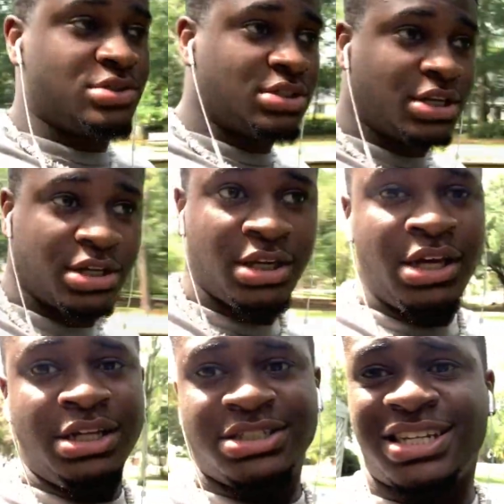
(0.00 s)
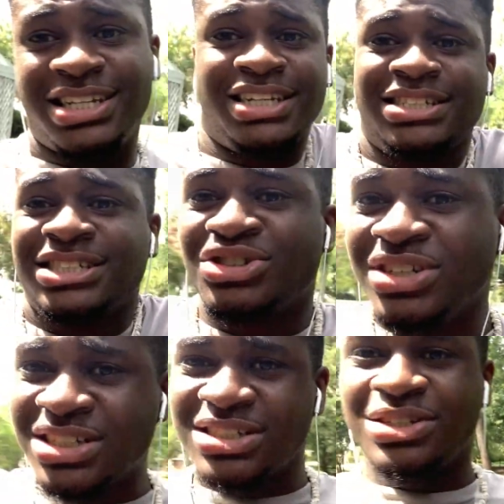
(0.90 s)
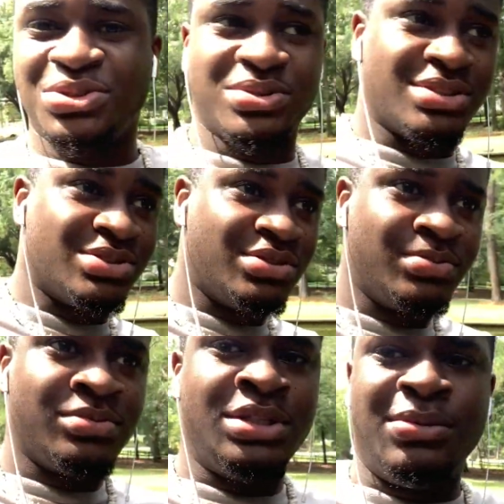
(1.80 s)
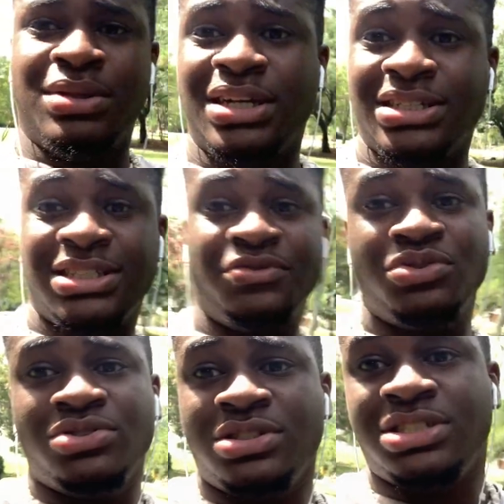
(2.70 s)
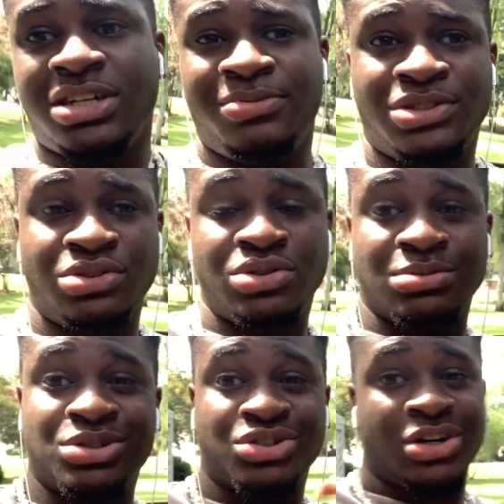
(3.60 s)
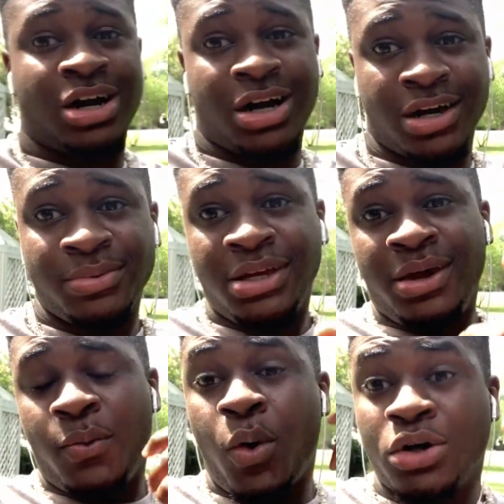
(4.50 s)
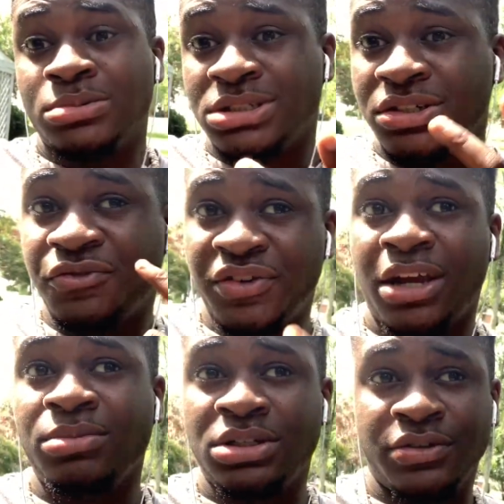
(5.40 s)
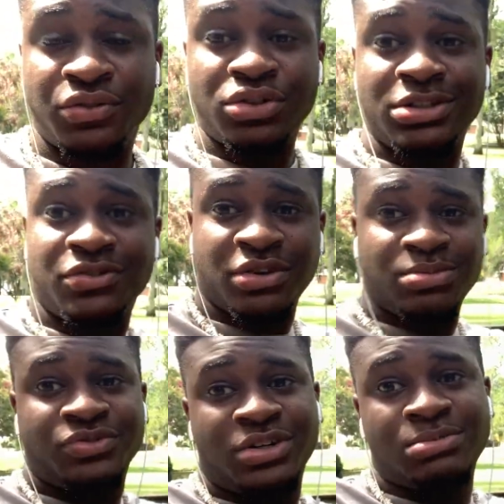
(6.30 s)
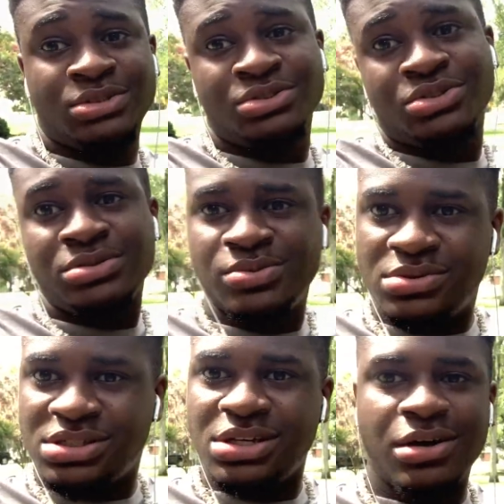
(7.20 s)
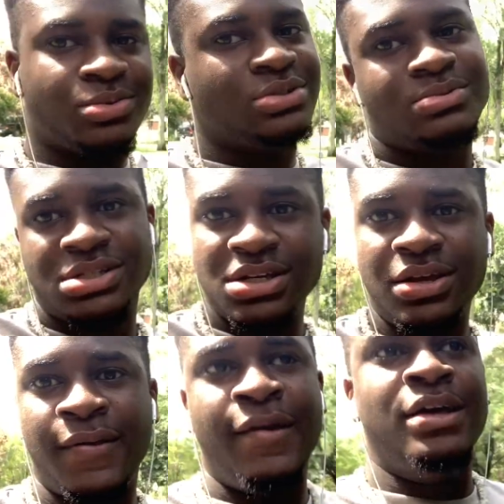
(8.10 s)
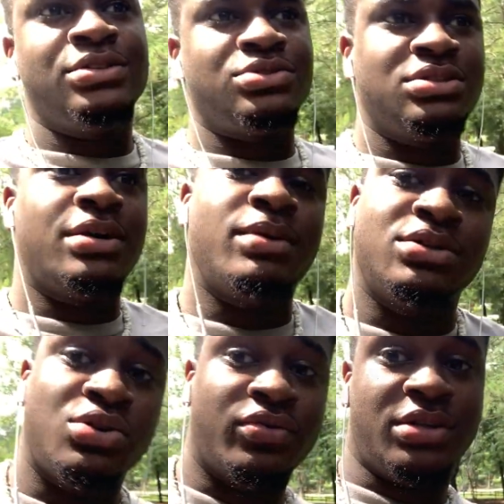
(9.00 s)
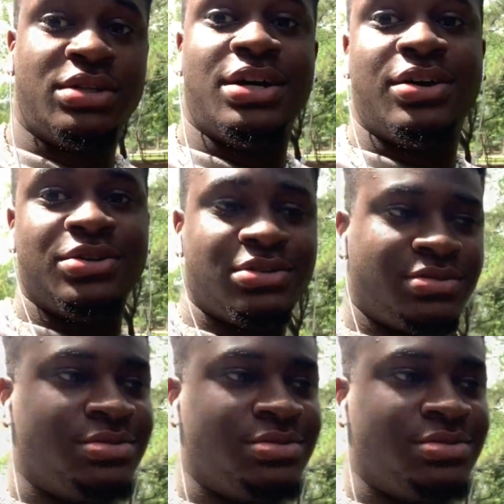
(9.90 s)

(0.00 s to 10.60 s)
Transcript: second. Just had to get this introduction out the way, you know? But like I said, if you're new to the channel, make sure you subscribe. Welcome to the family. And if you're already from the family, you know, what's up? You know what I'm saying? So yeah, I'm about to go over there now. And